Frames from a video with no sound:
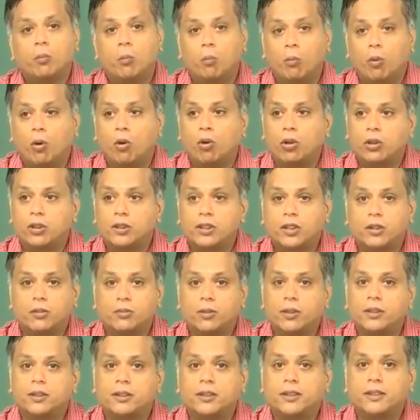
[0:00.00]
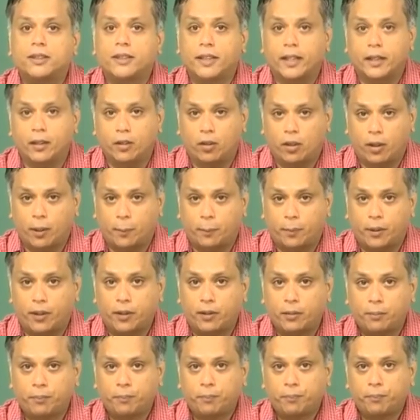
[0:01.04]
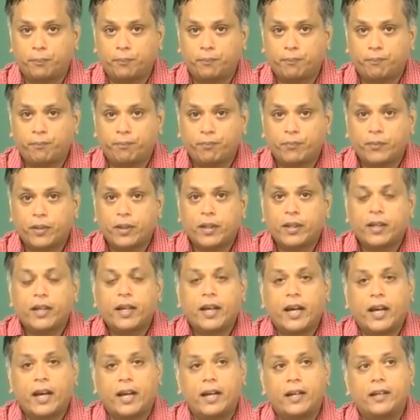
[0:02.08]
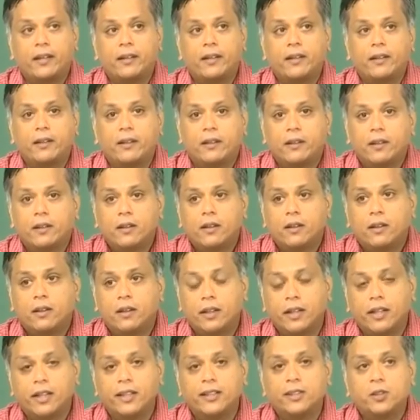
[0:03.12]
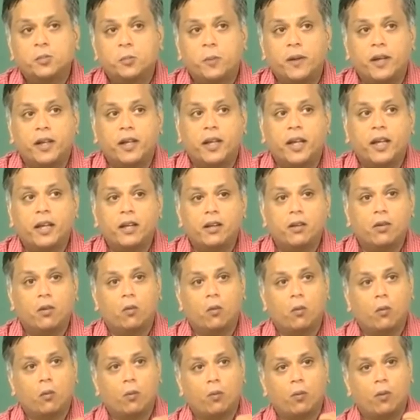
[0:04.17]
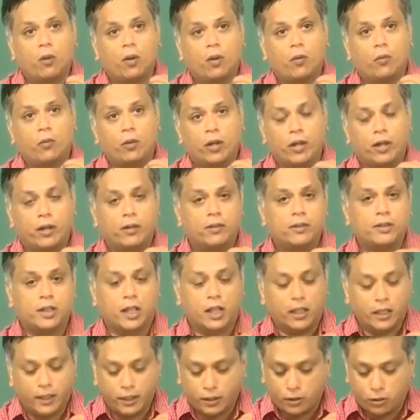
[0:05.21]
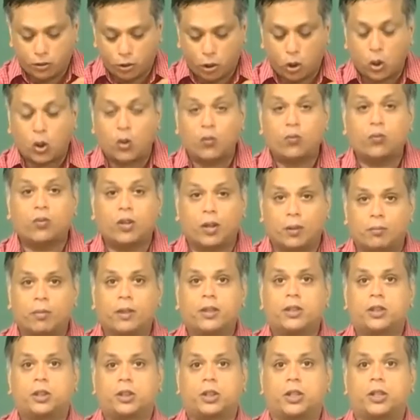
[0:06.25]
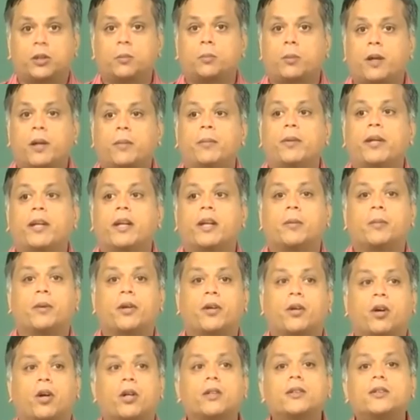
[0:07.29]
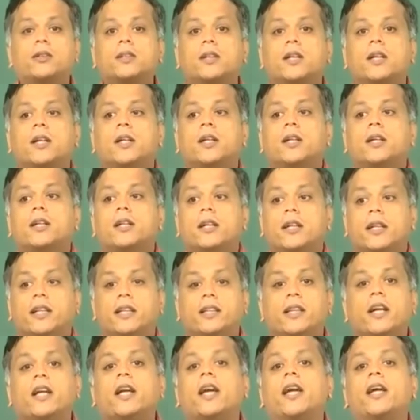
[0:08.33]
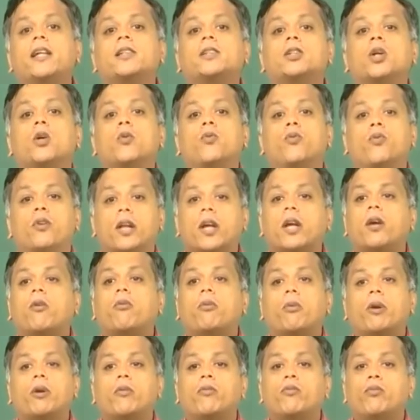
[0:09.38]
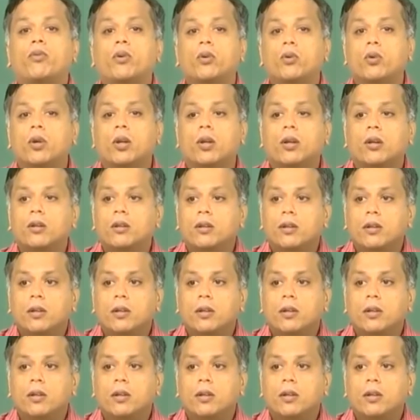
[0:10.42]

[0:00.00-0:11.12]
modes in which this can happen, and really speaking we started to talk of combustion primarily because In the case of liquid fuel